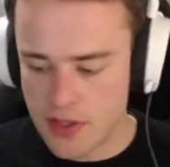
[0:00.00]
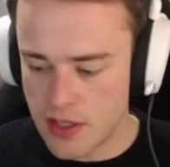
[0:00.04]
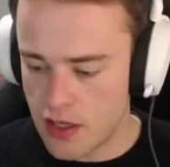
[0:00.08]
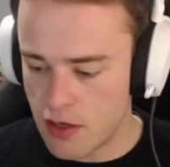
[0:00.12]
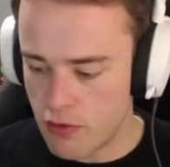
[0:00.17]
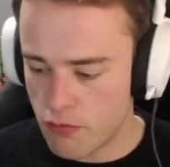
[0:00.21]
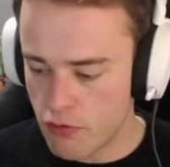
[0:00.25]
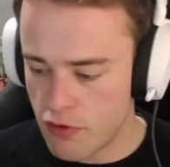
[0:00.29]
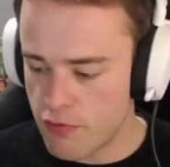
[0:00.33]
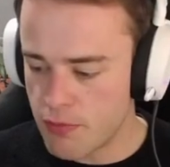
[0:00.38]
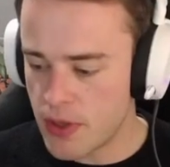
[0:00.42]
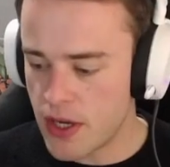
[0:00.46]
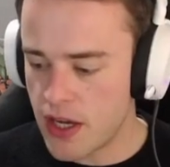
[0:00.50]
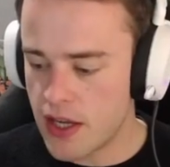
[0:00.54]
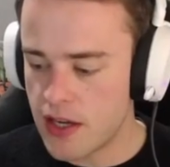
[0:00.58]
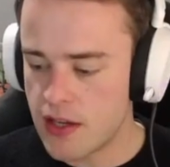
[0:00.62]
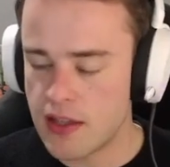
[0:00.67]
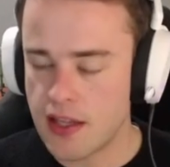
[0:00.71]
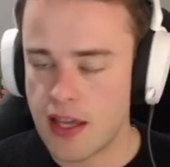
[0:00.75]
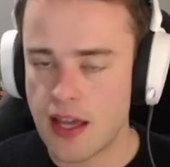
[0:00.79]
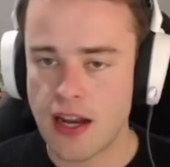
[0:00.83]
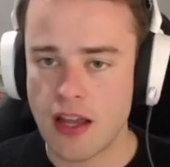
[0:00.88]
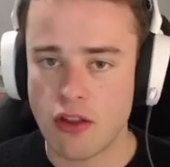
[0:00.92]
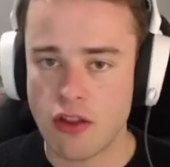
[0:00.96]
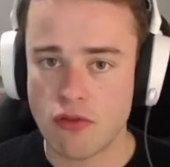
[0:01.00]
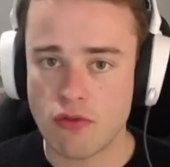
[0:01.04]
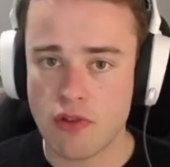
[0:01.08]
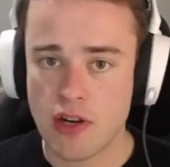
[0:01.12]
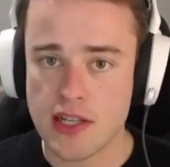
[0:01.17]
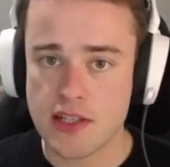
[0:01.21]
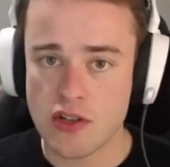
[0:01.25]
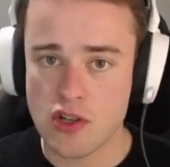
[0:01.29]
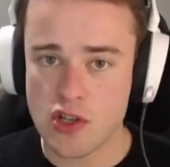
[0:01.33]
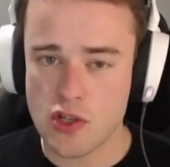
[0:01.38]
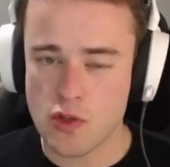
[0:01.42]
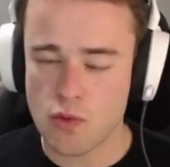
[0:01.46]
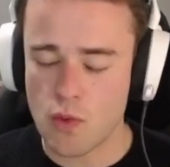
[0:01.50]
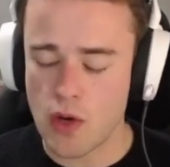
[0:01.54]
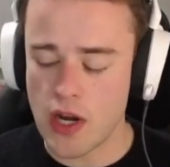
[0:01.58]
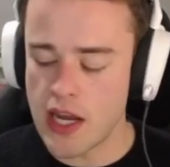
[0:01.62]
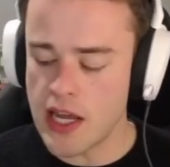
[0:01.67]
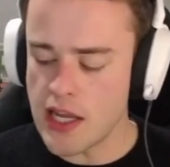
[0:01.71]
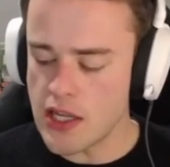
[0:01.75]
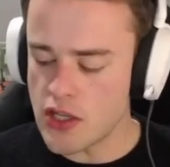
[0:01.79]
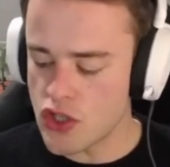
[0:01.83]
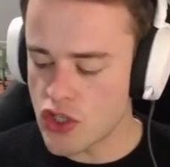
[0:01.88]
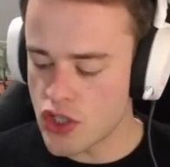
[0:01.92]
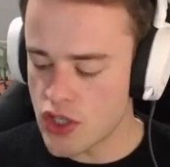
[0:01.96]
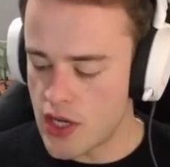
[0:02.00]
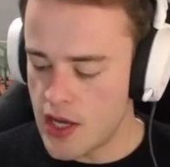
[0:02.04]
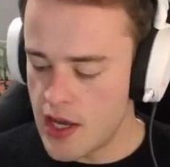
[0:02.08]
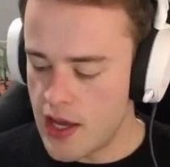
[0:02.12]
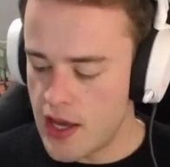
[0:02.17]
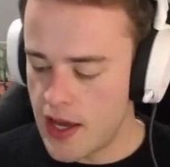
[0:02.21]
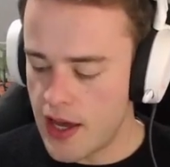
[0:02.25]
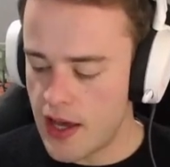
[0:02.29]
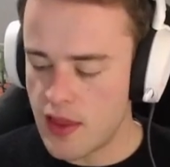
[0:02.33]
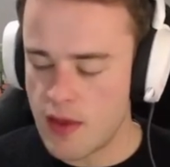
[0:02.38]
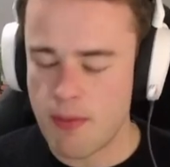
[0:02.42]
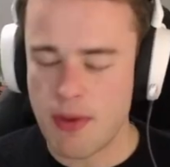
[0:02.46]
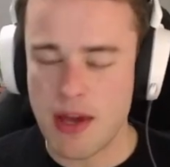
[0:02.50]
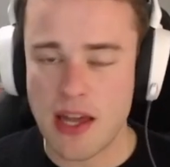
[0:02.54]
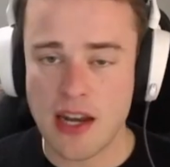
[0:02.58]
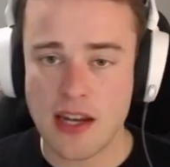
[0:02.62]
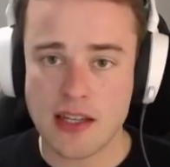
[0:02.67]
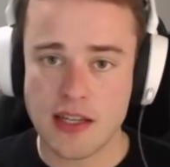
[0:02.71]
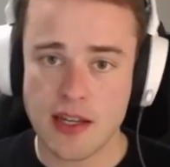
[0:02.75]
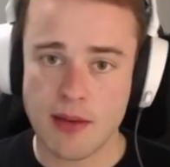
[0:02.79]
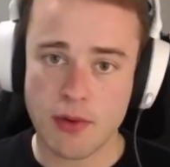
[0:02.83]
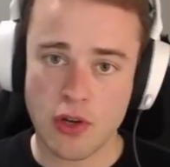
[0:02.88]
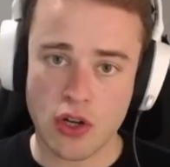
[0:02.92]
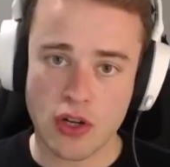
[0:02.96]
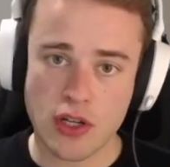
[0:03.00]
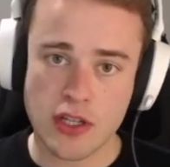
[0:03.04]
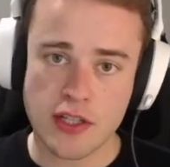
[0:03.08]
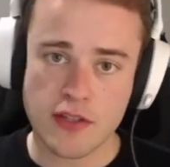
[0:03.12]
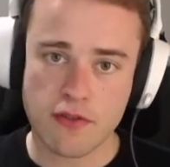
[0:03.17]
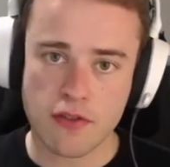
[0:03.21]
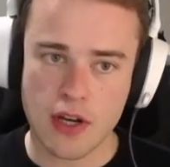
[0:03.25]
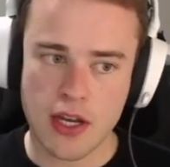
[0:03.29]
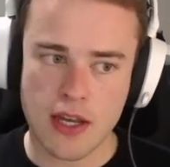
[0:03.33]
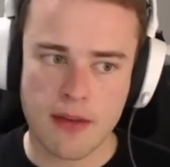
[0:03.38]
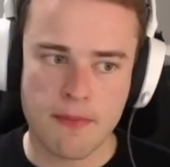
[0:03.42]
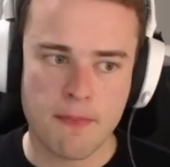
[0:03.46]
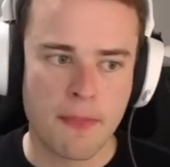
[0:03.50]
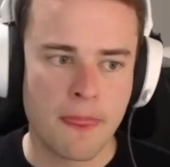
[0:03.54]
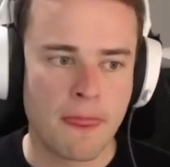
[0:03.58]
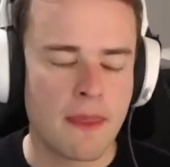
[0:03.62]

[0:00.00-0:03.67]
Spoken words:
Riftbind and the Unhallowed Rites cost 1 each, and the Bounding Demagon is free.